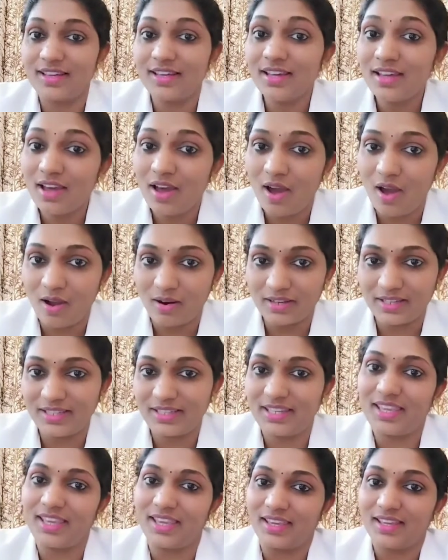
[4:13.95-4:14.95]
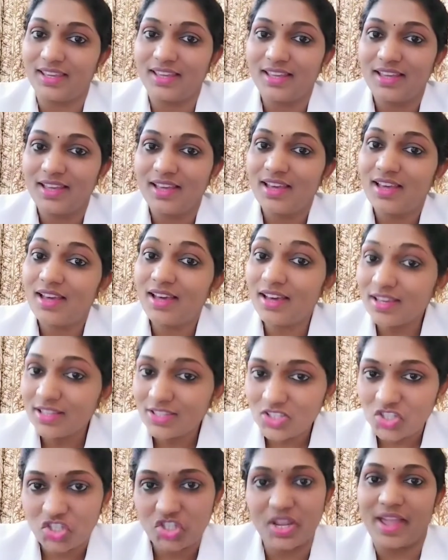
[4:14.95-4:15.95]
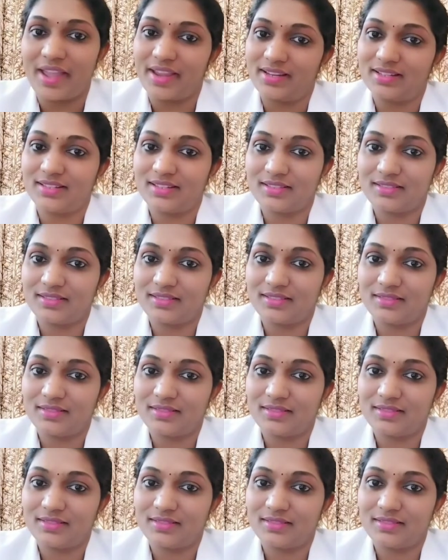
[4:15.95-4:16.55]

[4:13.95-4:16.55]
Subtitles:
A holiday. A child.